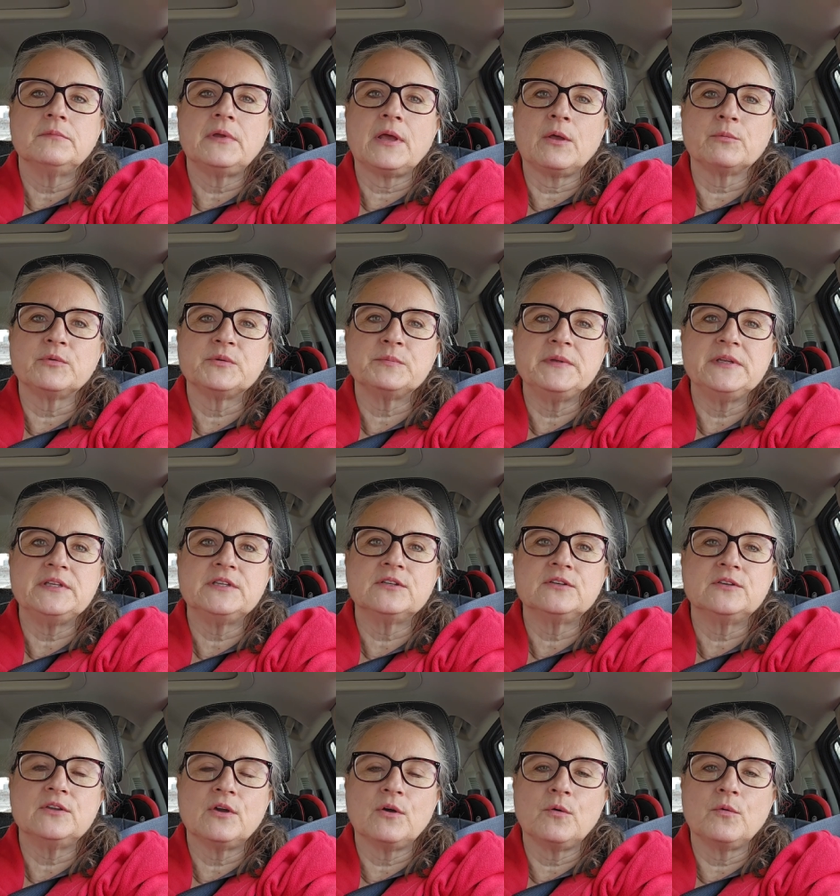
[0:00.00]
helps me
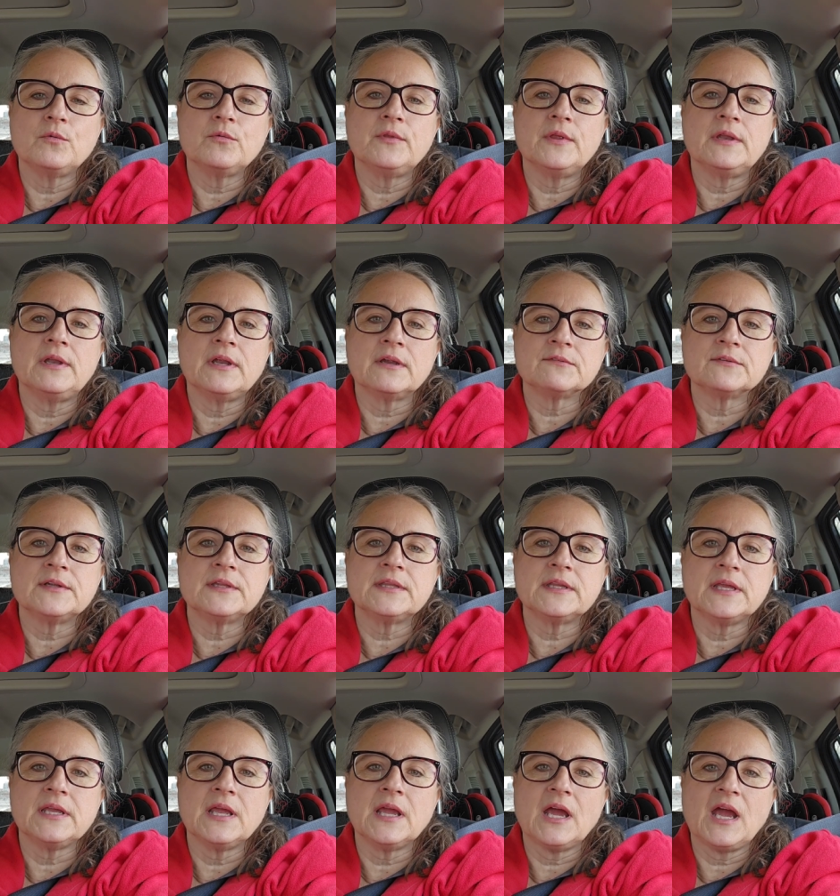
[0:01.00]
to know that
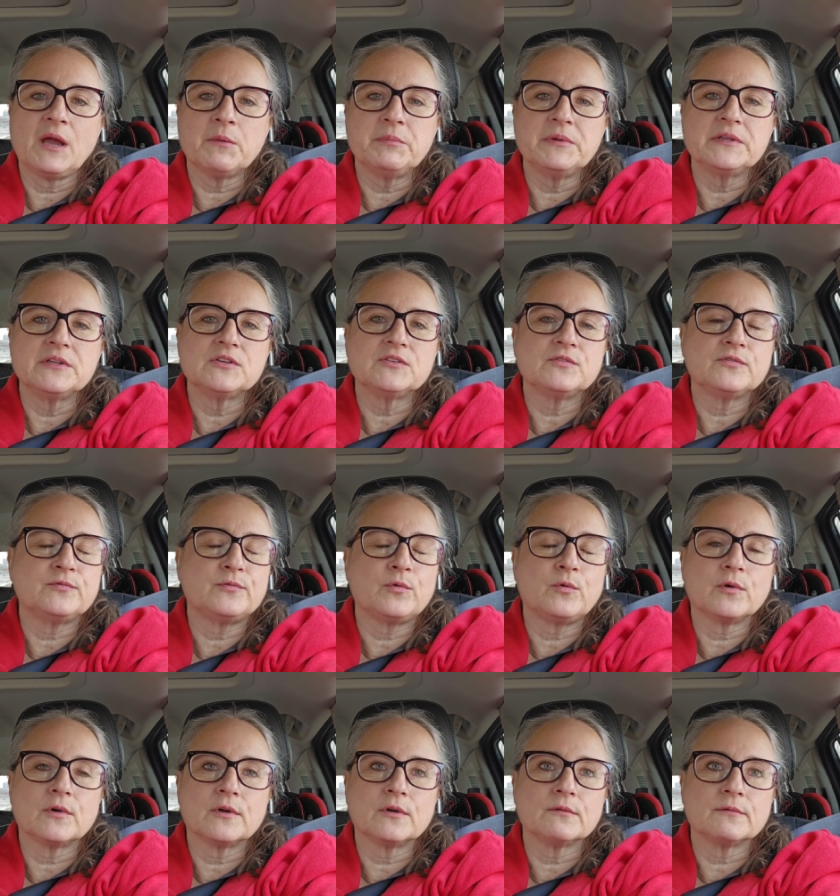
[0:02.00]
everything happens
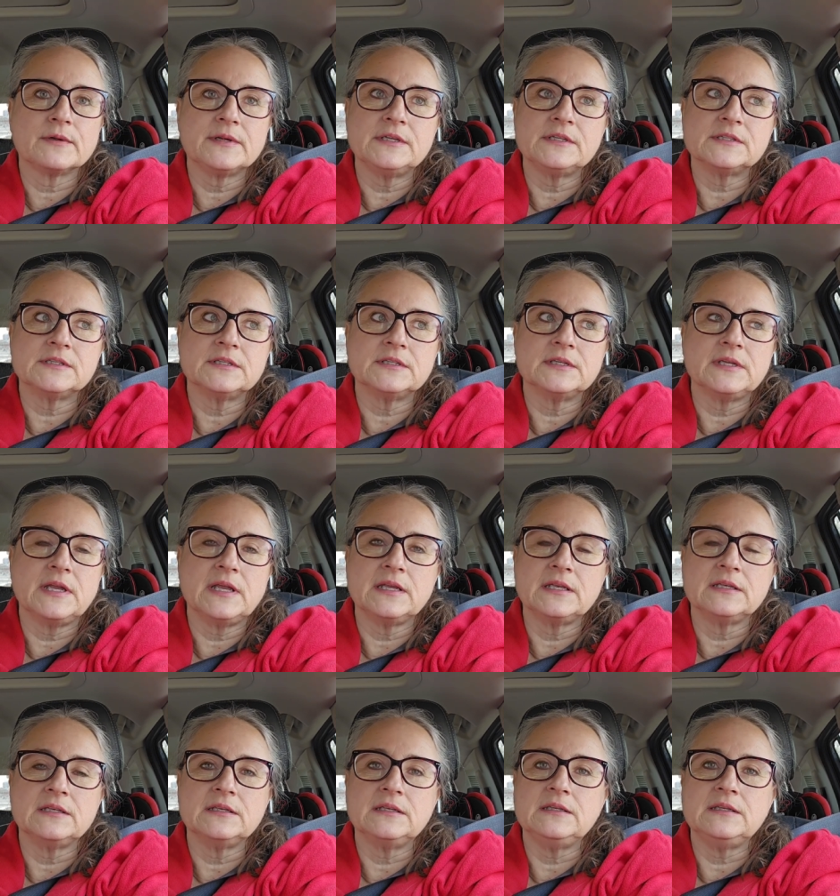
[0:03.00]
for a reason
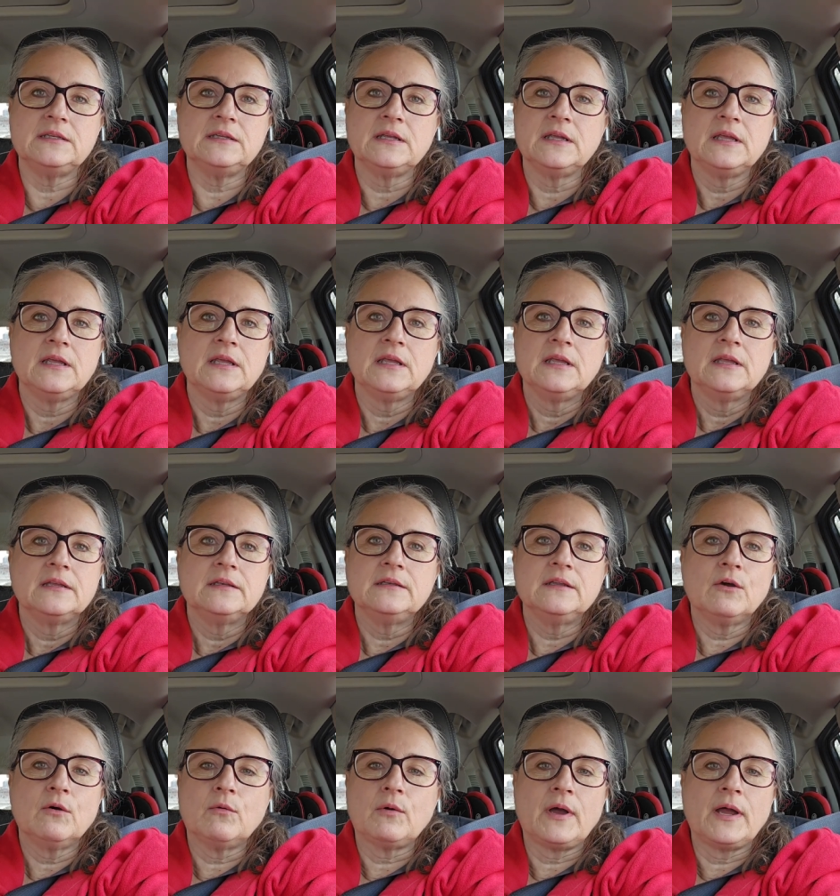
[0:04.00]
and
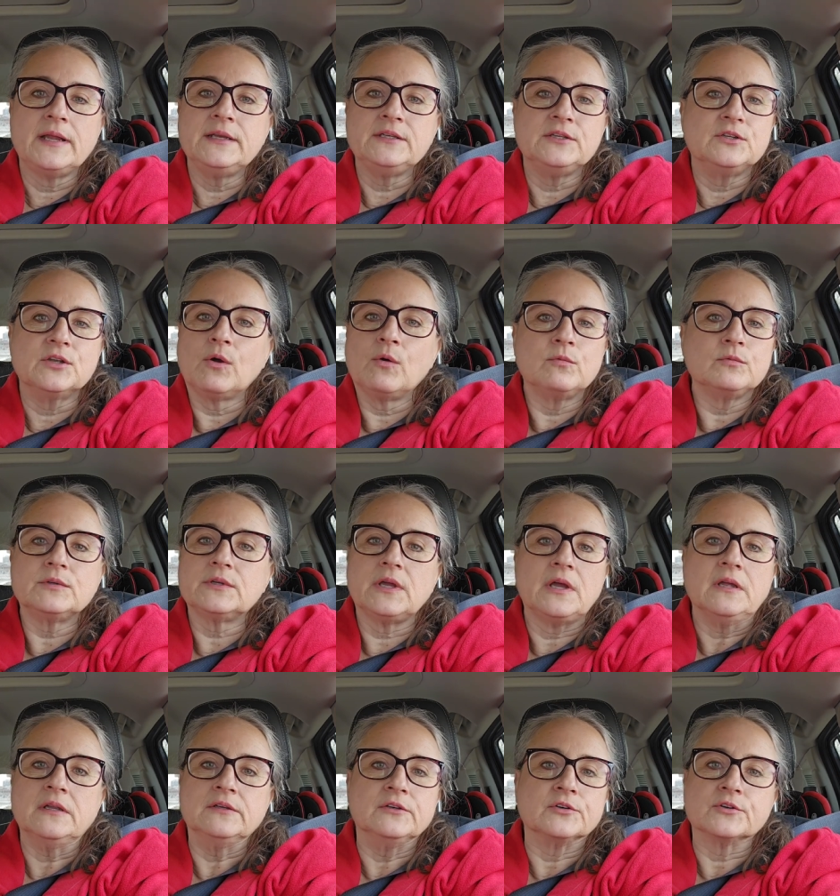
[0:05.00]
no, I don't
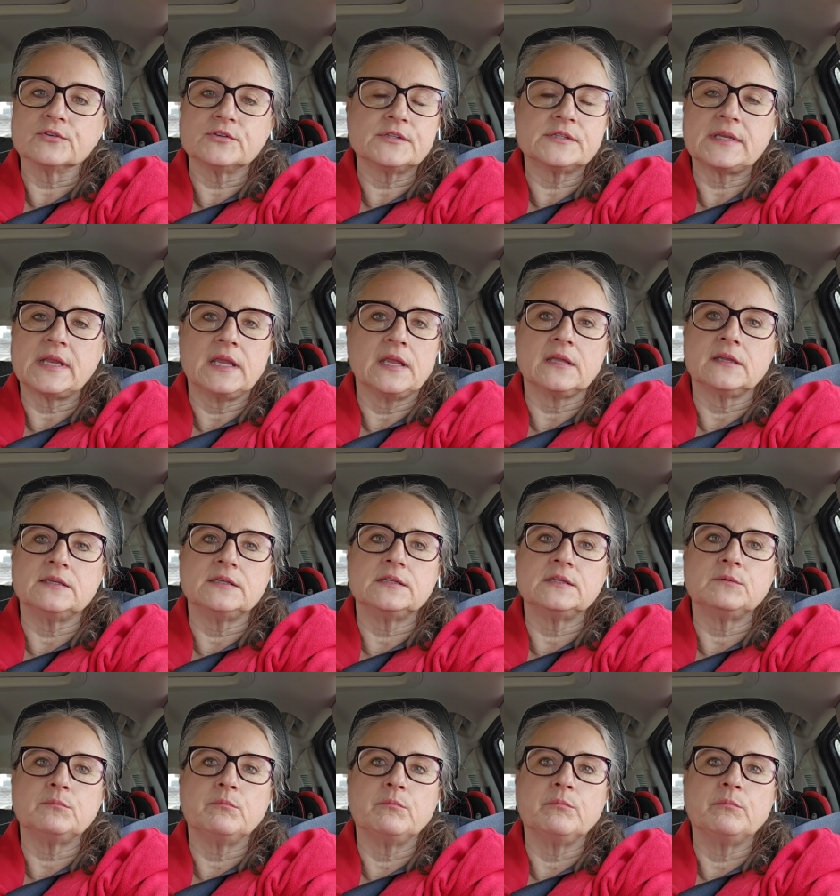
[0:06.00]

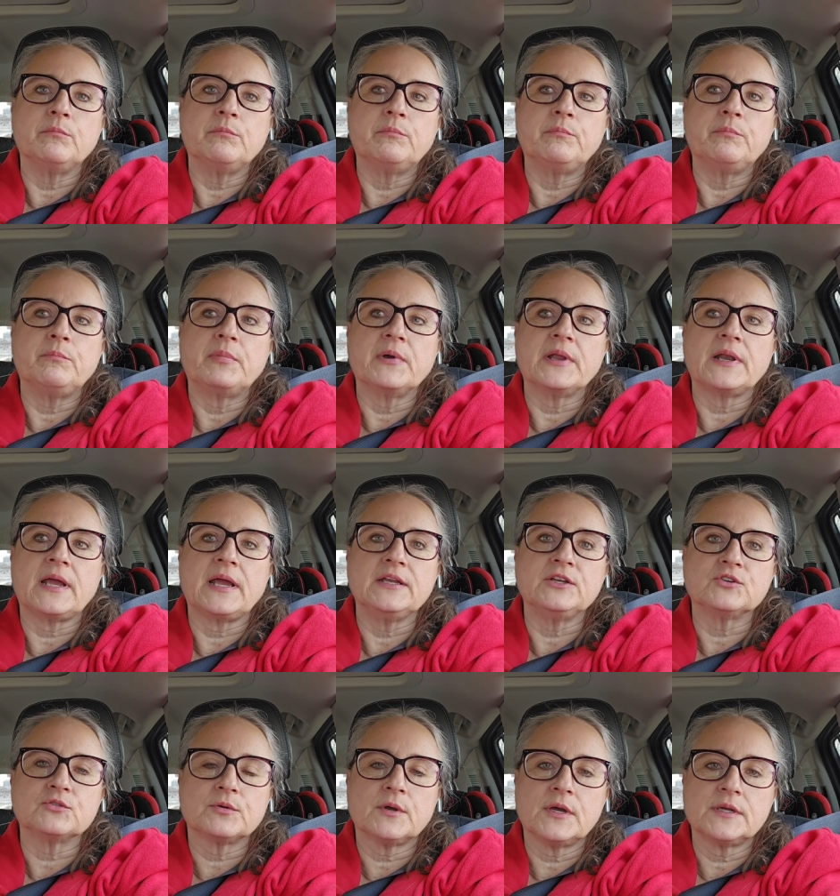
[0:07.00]
understand, but I
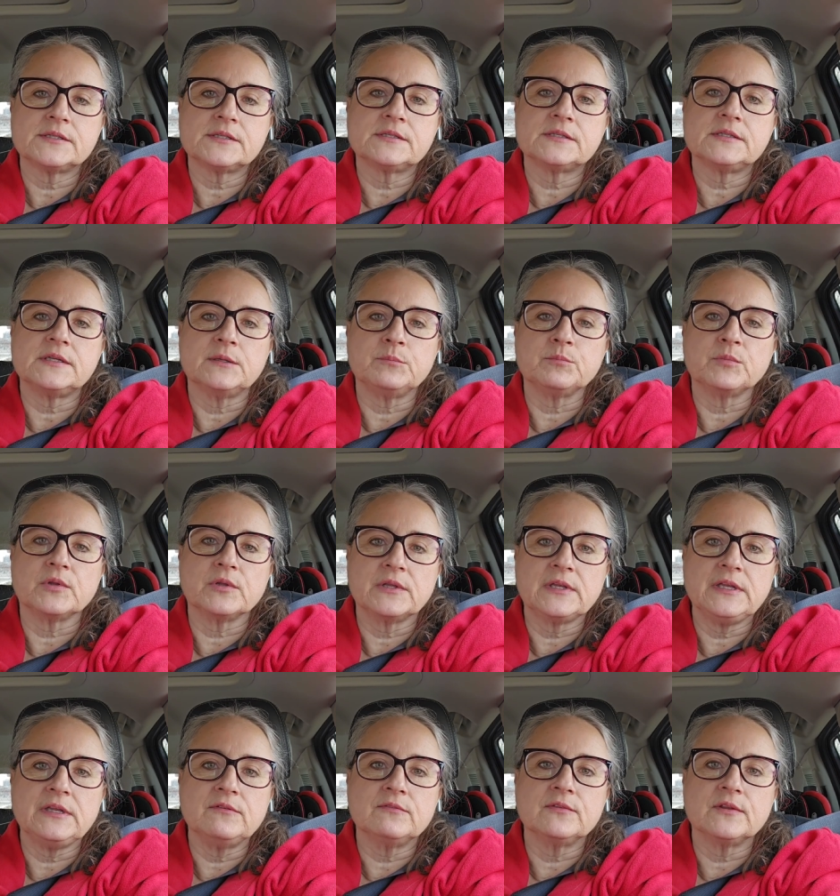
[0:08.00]
trust and
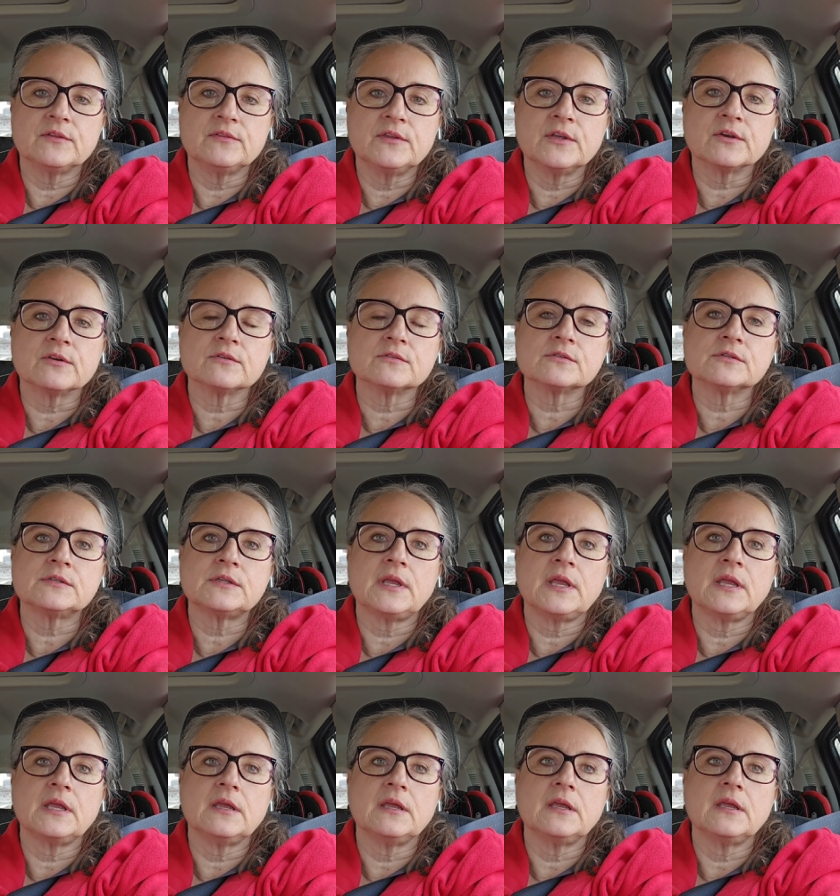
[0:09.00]
believe that there's
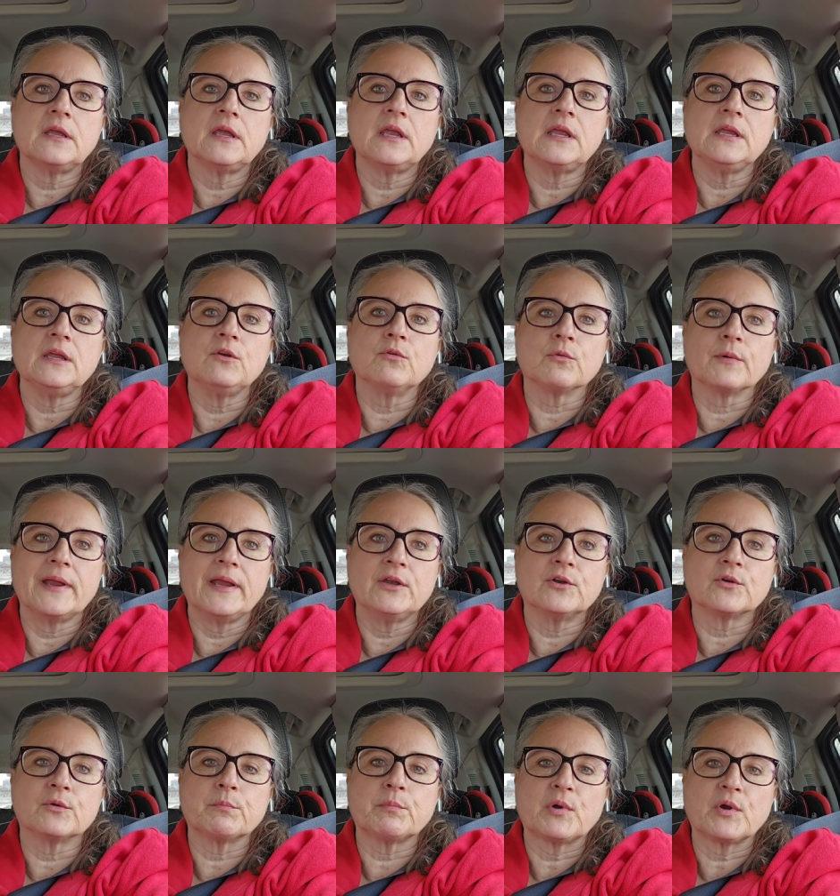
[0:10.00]
a
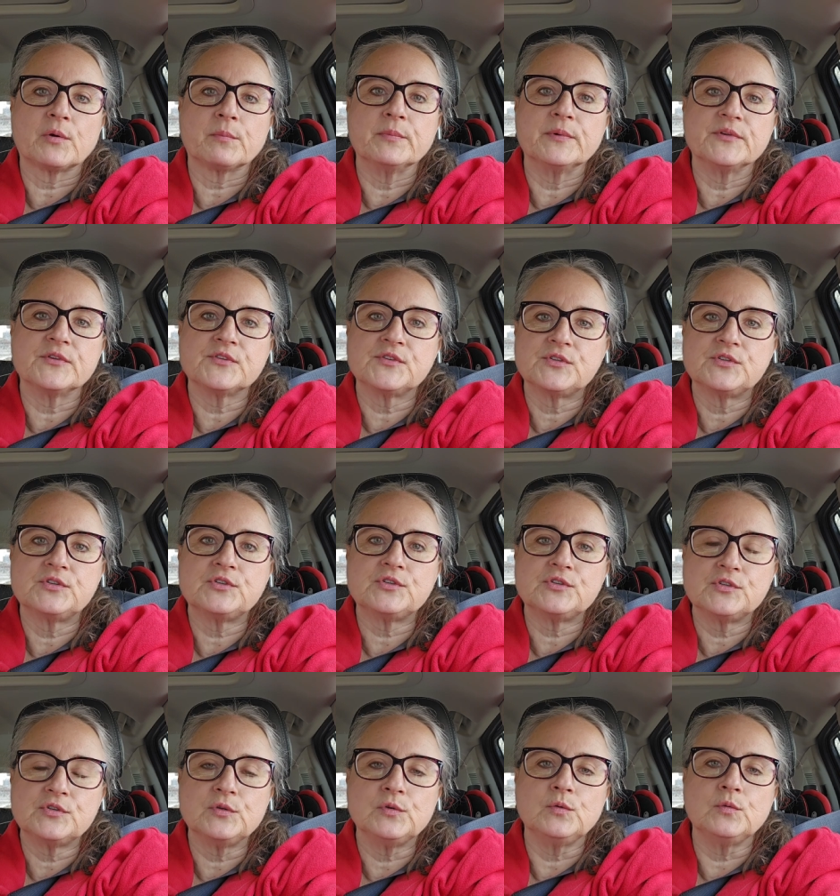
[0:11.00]
greater purpose
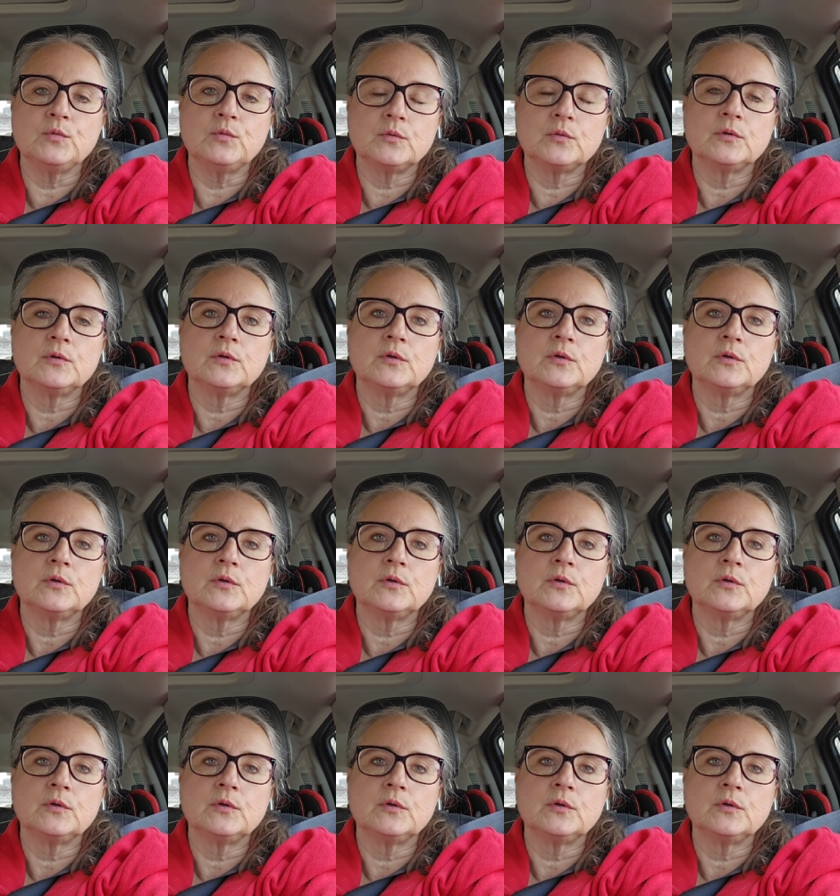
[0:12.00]
to